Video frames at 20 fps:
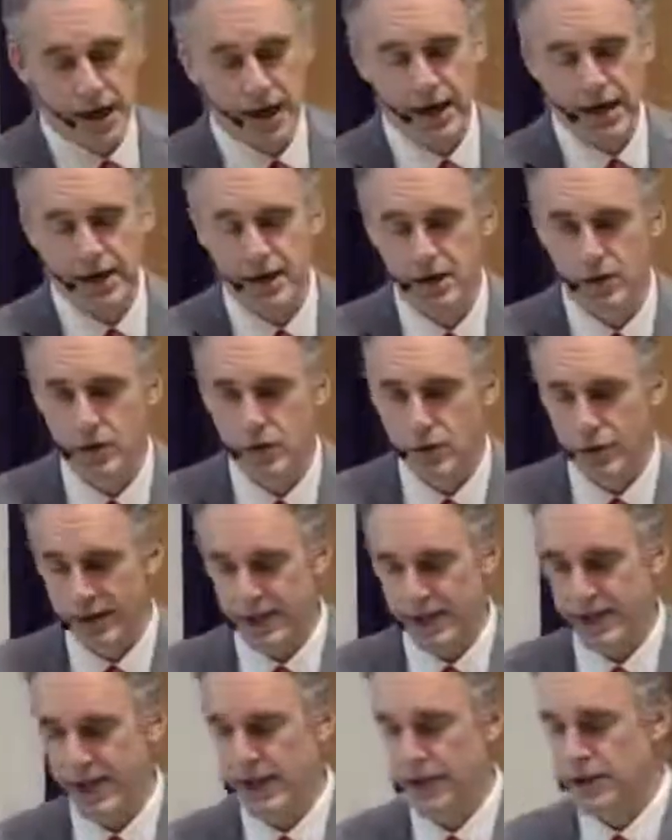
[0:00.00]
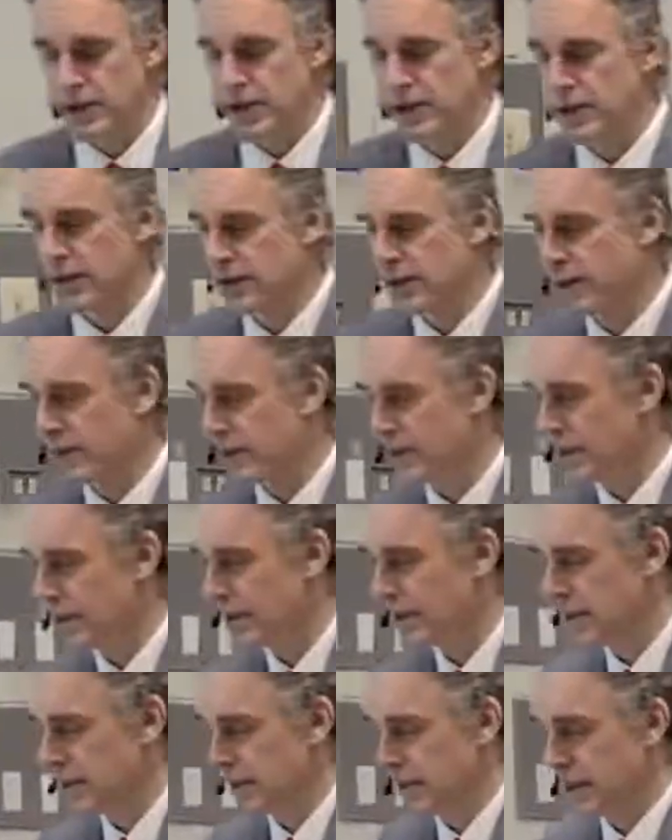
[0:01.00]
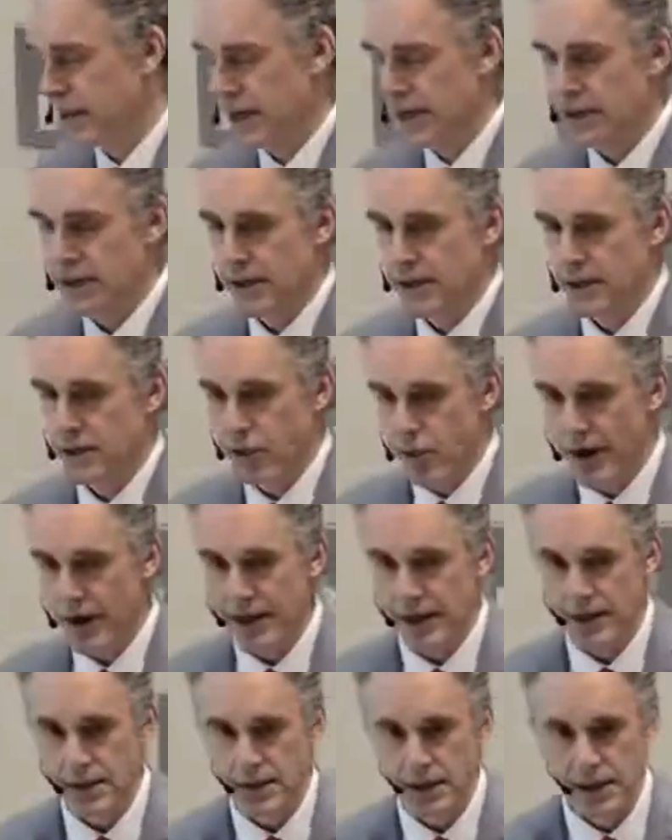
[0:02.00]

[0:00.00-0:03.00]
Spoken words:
IQ intelligence, since the 1920s,